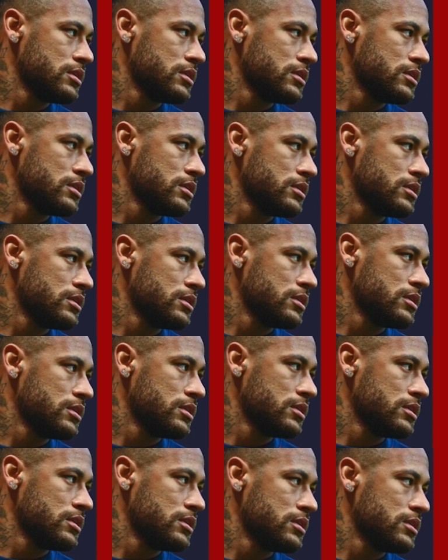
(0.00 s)

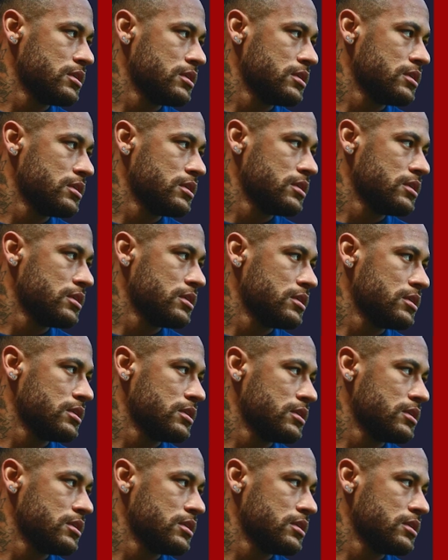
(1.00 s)
No one is speaking in this clip.